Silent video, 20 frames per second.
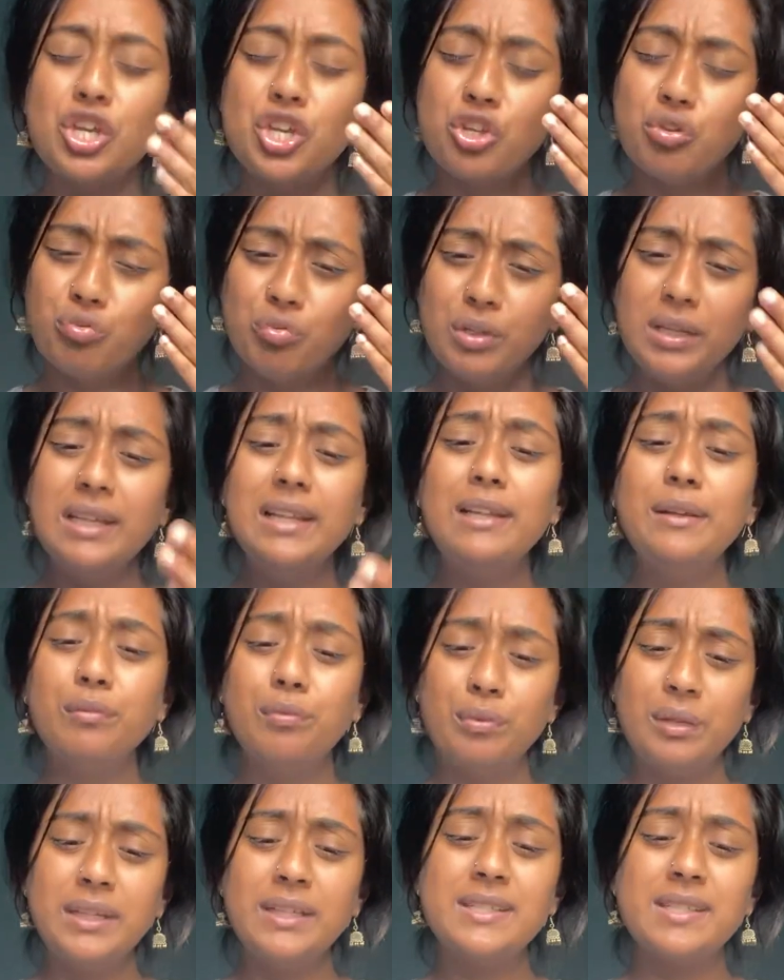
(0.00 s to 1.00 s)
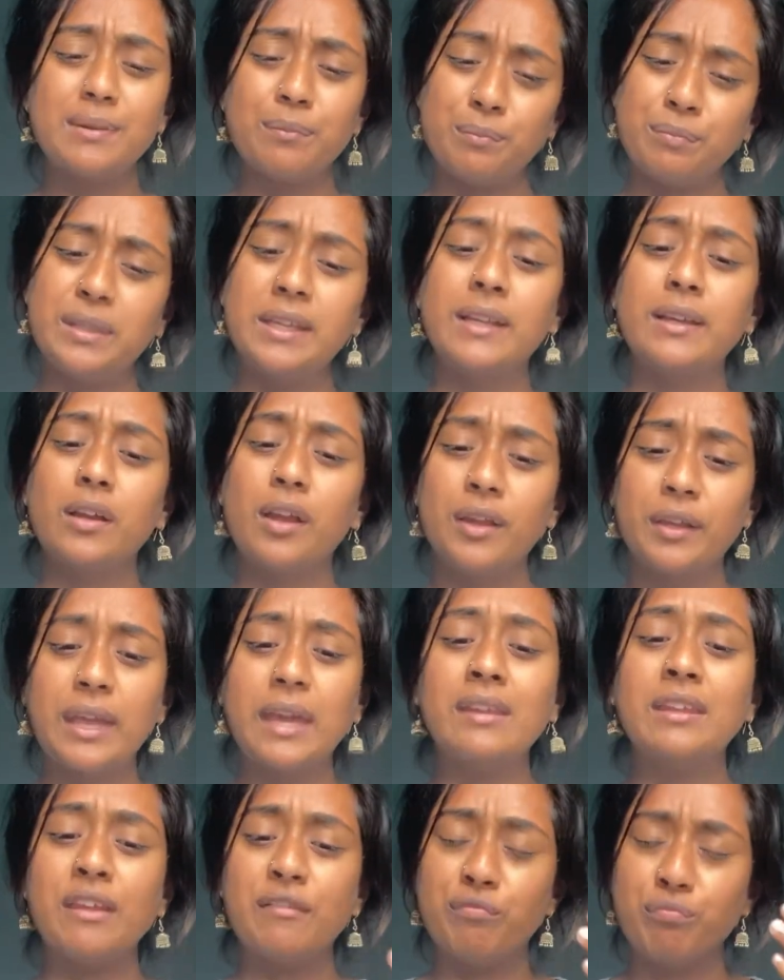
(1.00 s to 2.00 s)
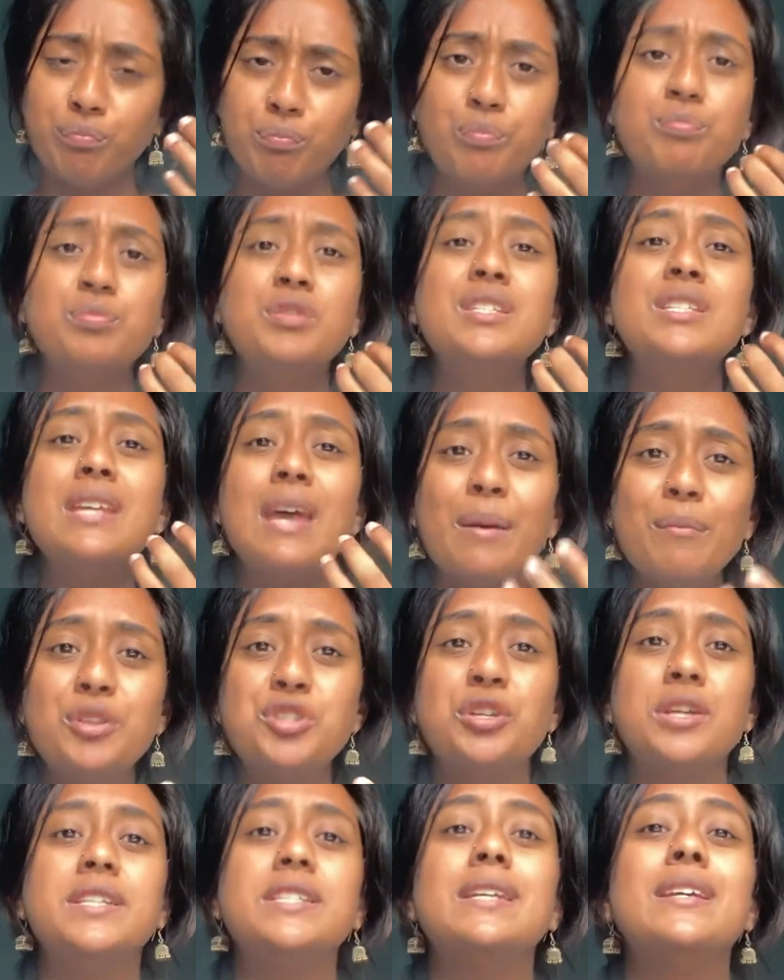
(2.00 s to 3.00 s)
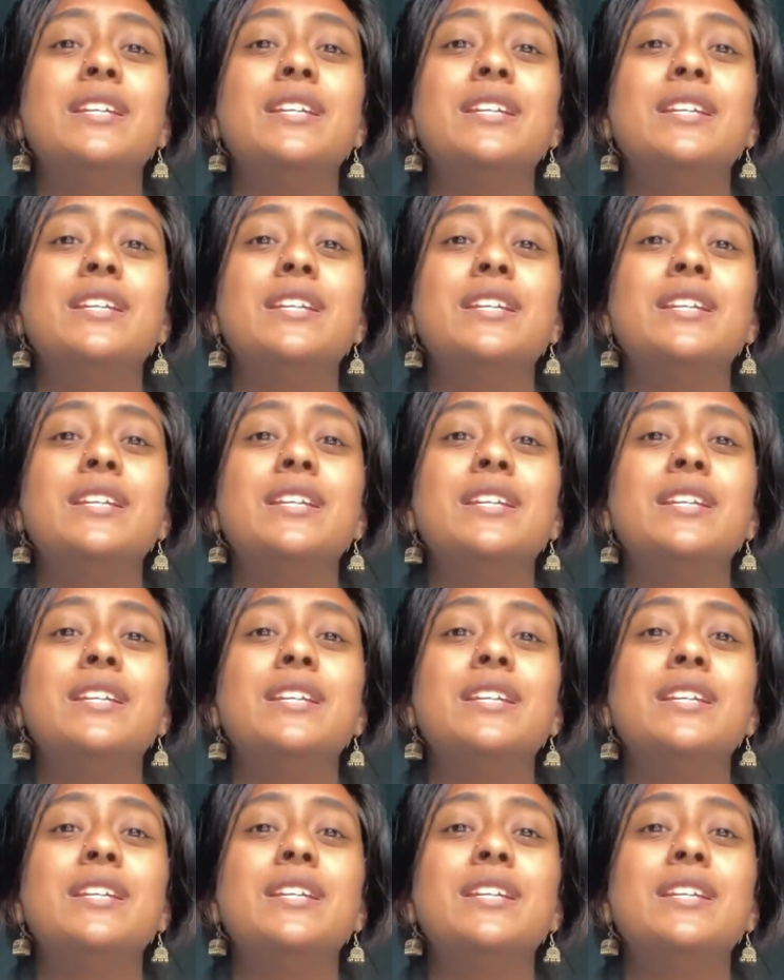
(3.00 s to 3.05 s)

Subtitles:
Really read and think, okay, they demonstrate it.